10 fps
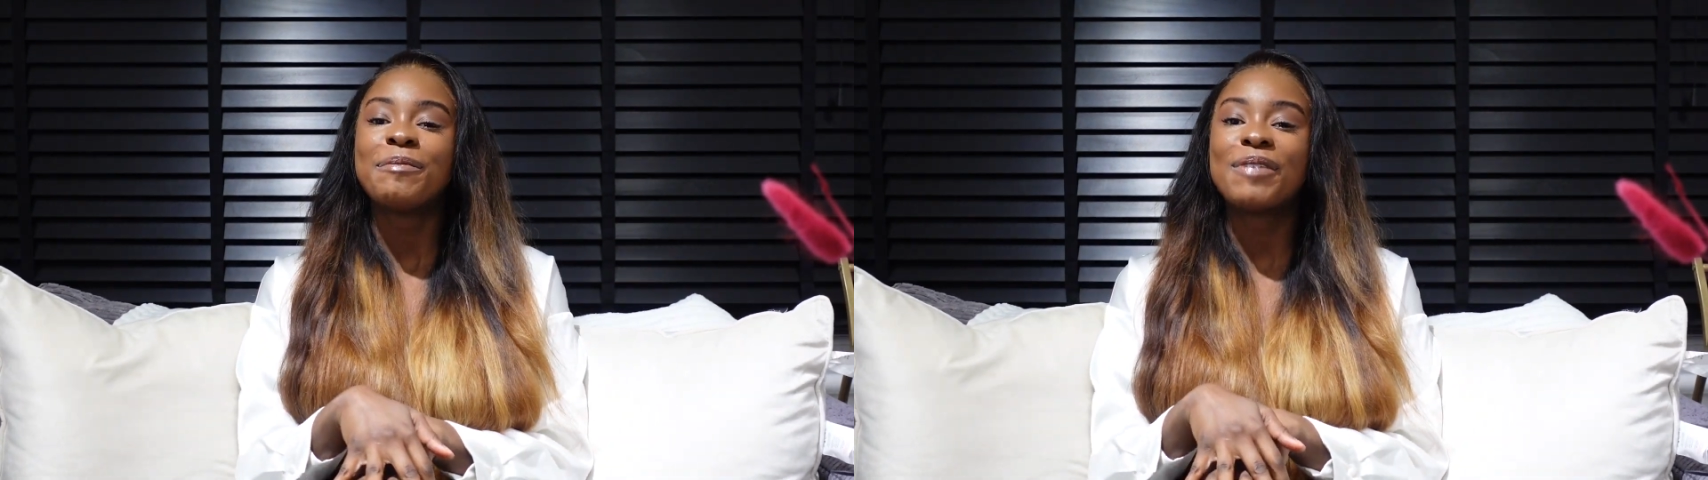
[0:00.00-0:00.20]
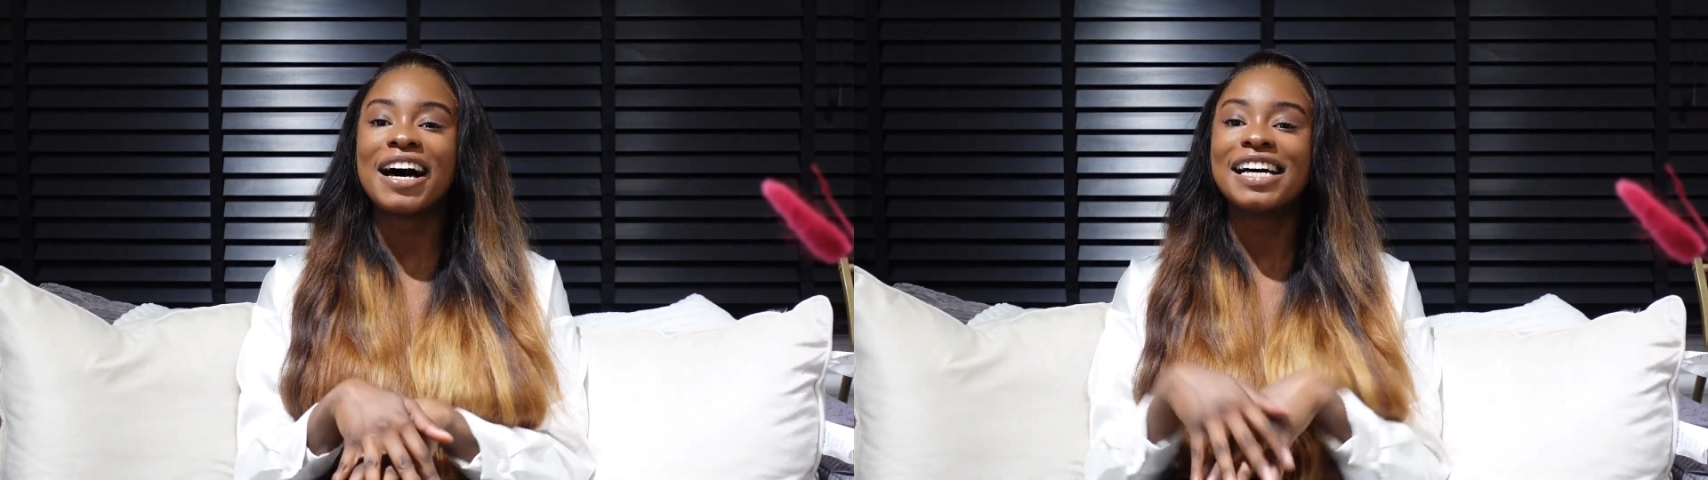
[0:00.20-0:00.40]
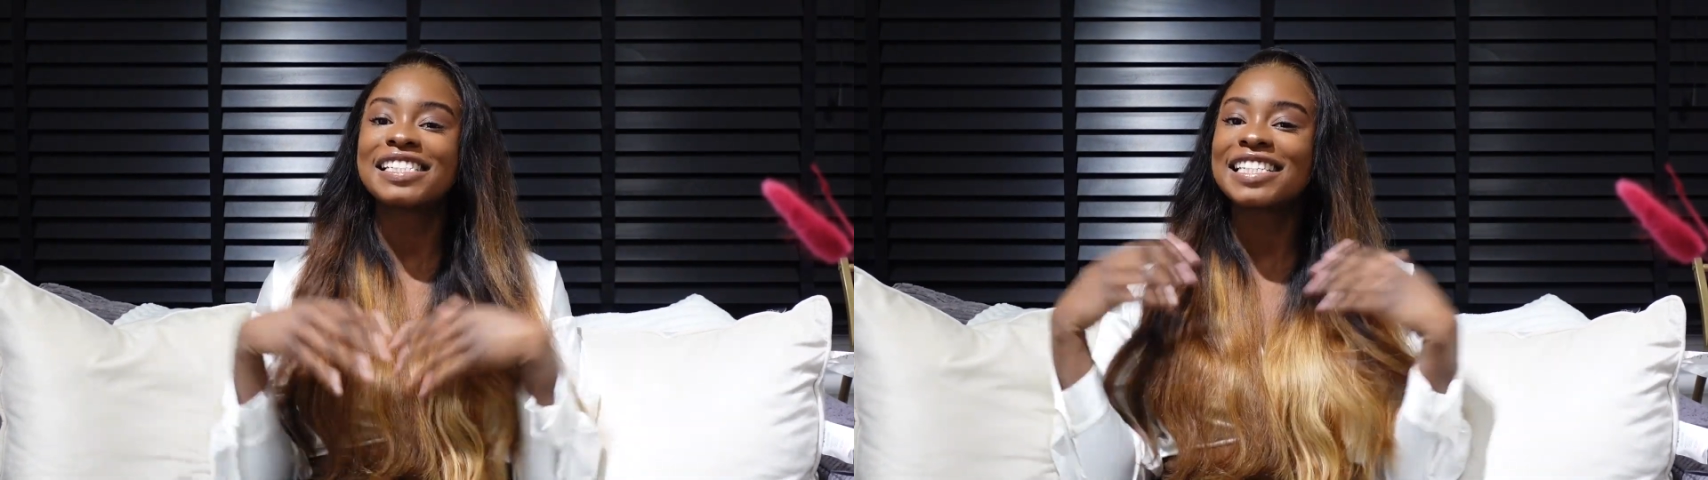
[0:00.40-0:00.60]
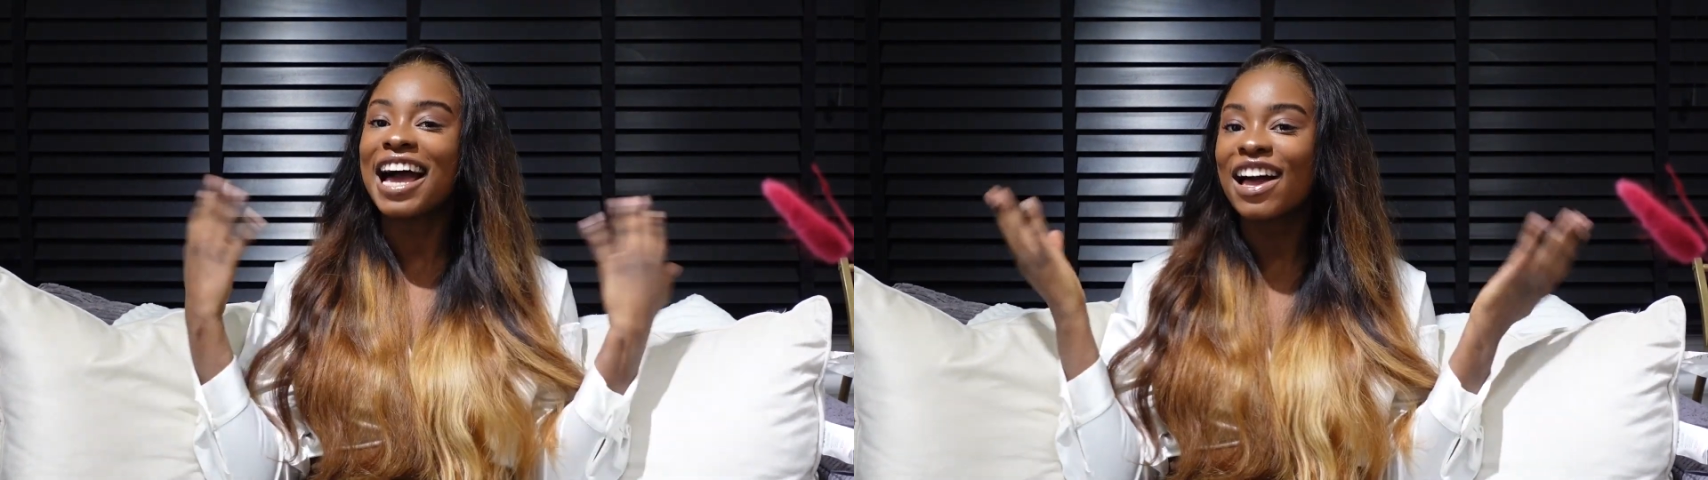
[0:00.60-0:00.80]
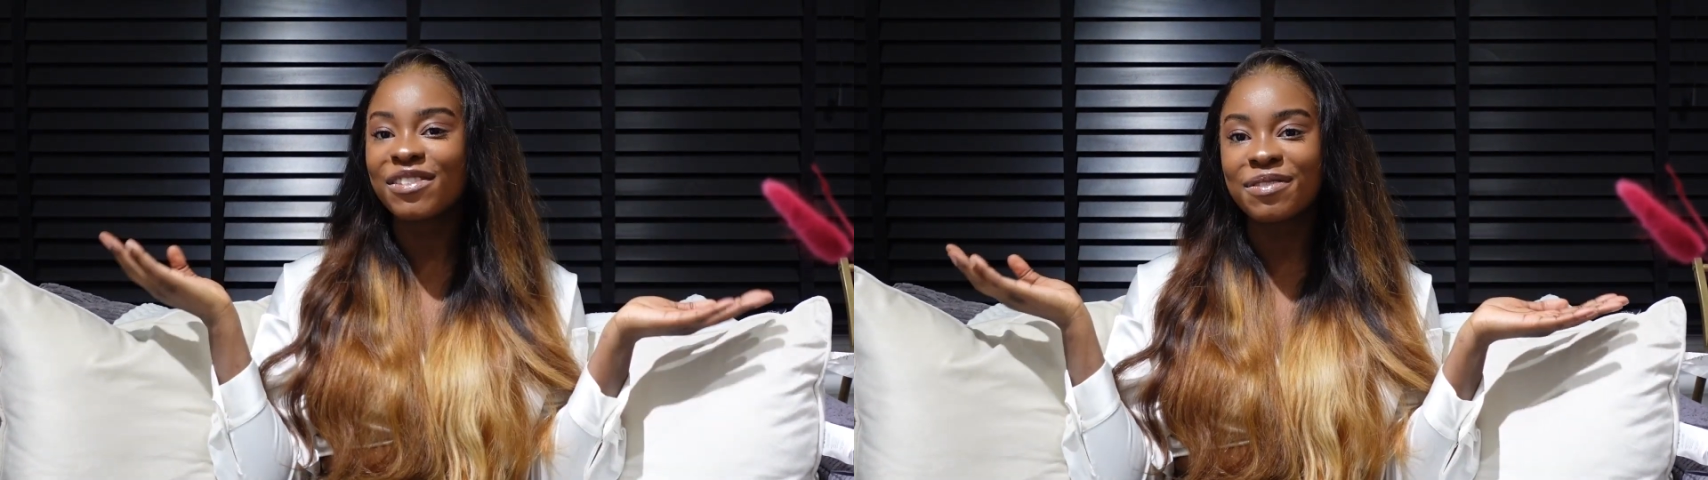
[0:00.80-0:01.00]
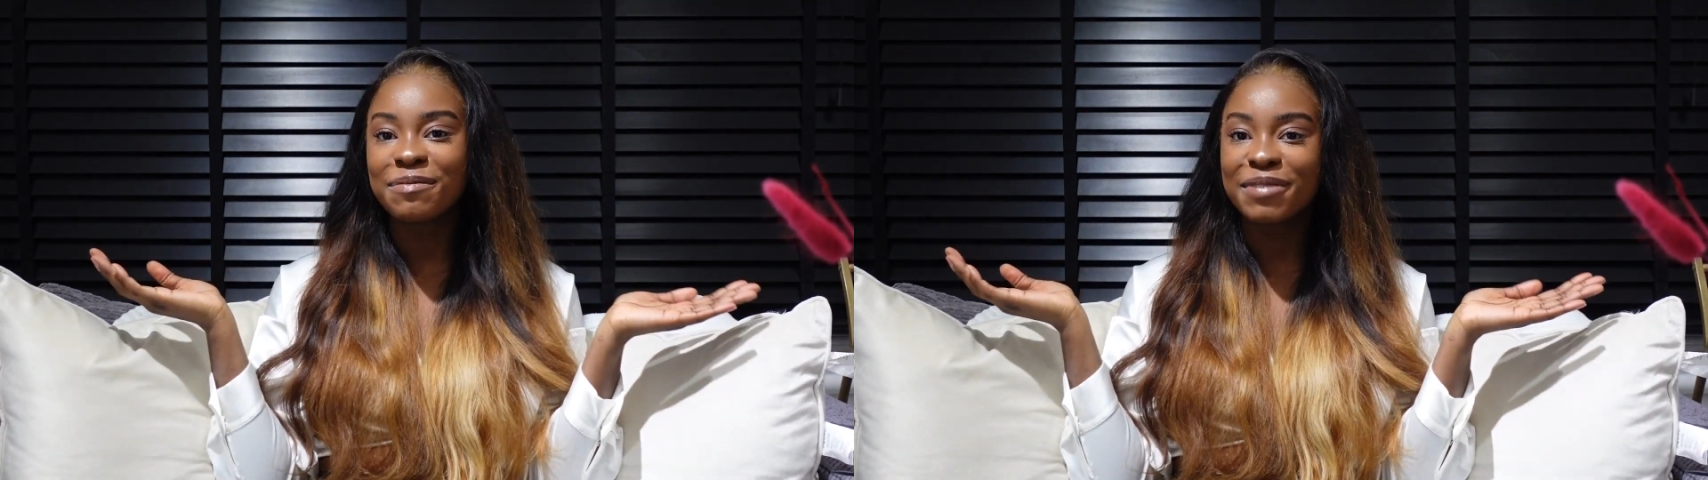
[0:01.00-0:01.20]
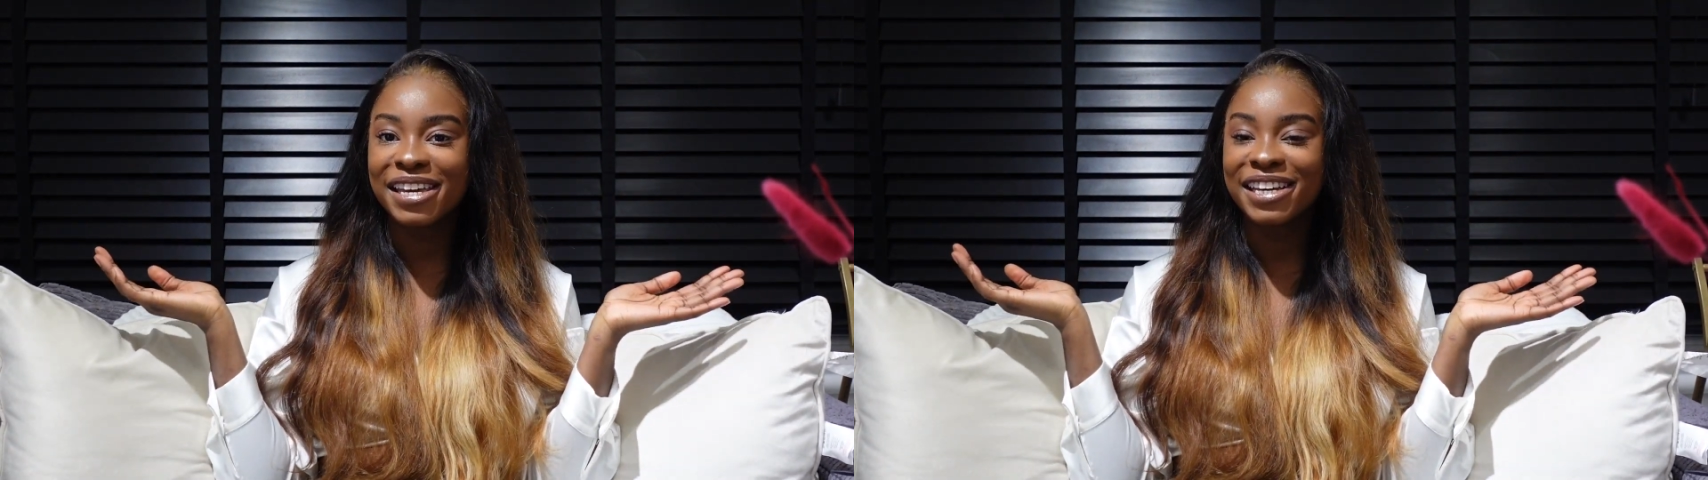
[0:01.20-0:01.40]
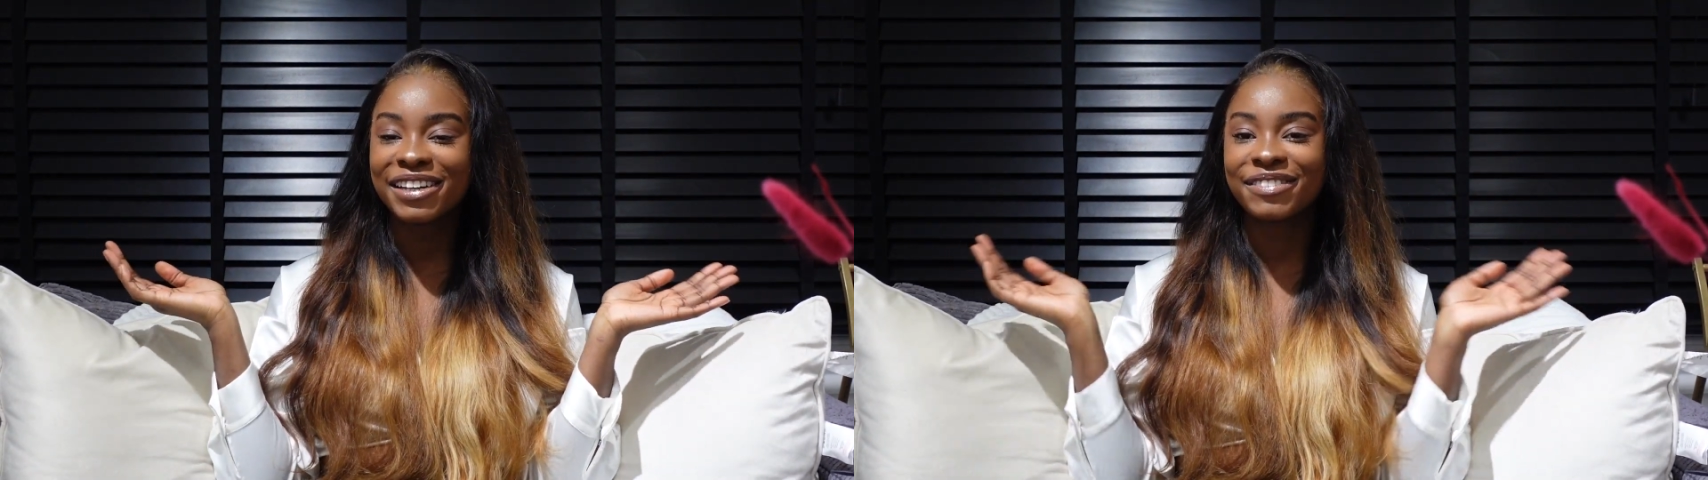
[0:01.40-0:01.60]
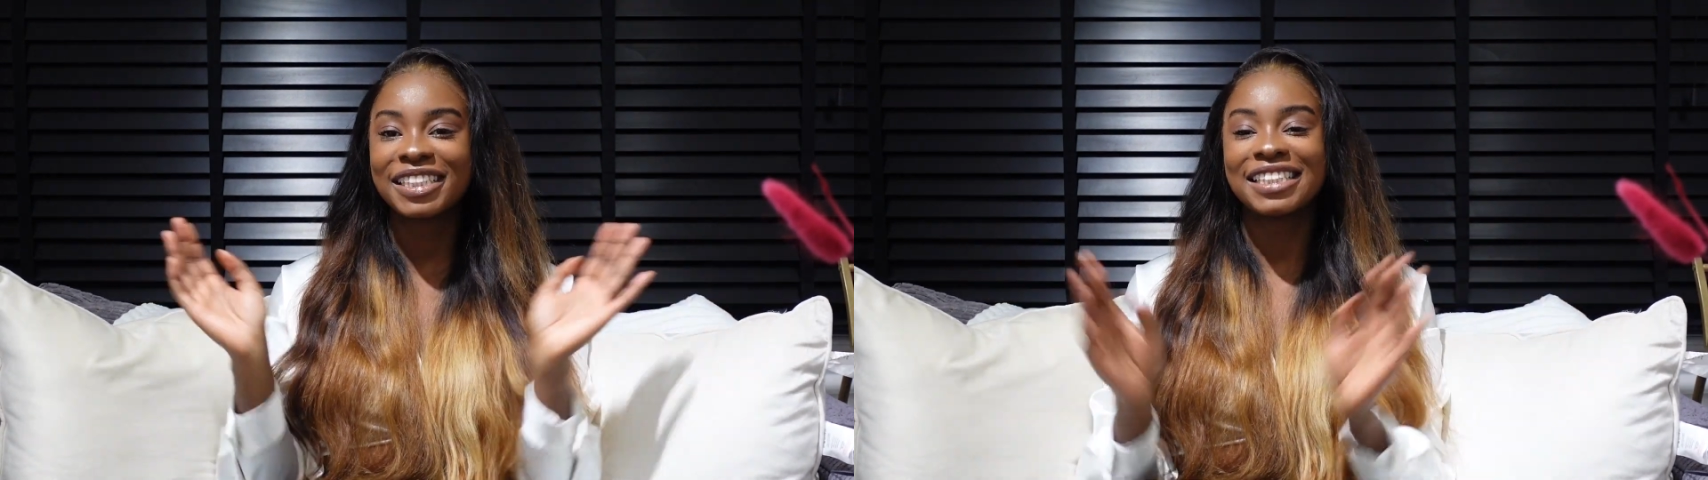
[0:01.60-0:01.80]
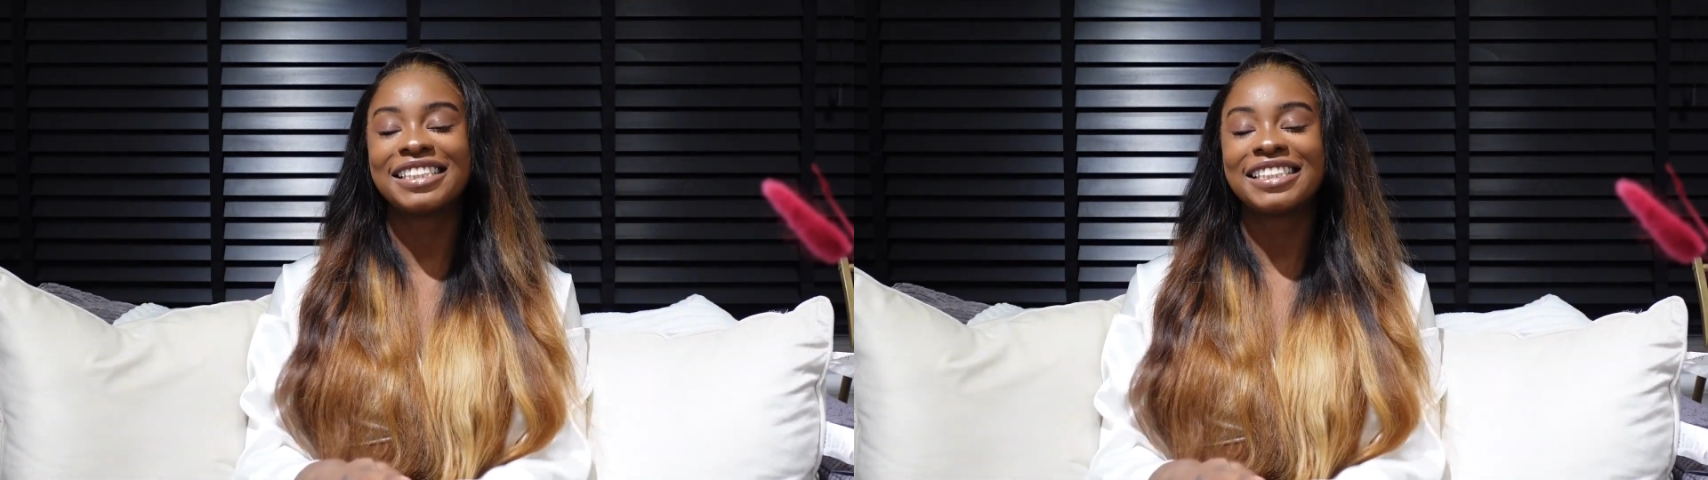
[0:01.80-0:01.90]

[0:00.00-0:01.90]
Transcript: but I've moved.